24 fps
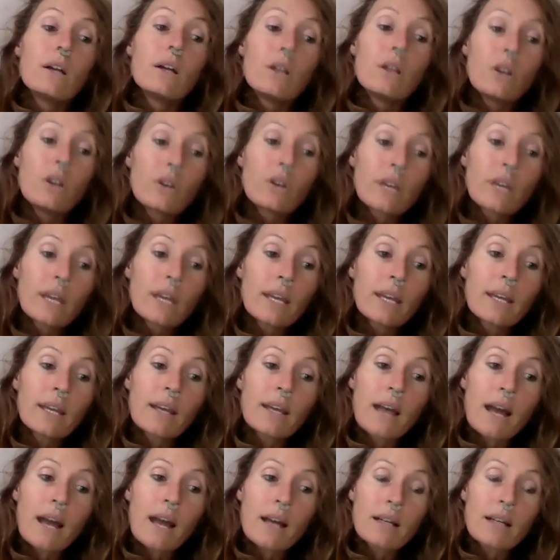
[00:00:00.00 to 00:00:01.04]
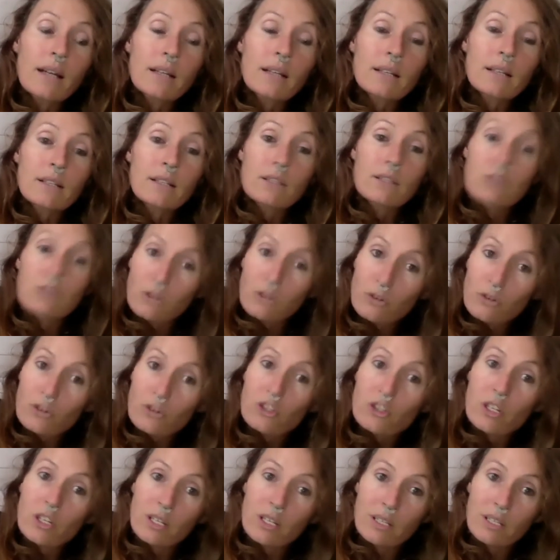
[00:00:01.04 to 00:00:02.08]
looking at
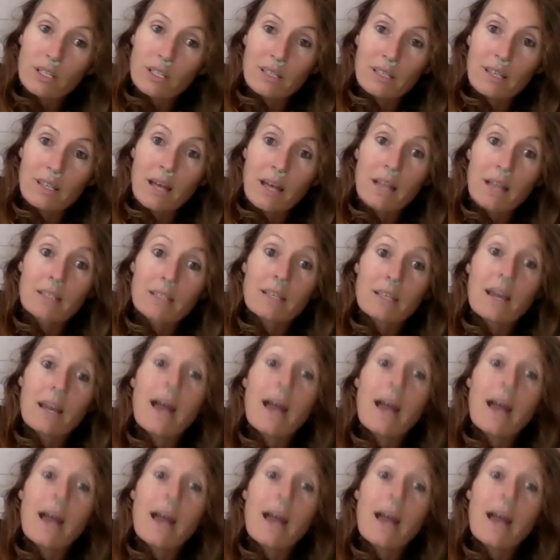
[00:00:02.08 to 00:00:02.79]
solutions that